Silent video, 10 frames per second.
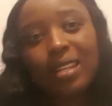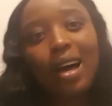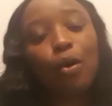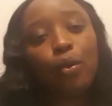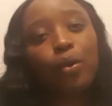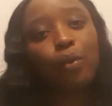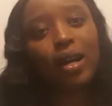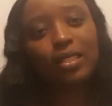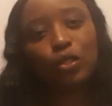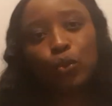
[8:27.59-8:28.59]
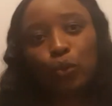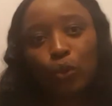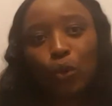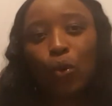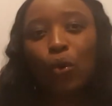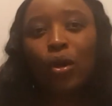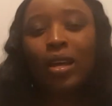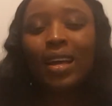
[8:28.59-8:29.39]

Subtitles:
Now we want to know,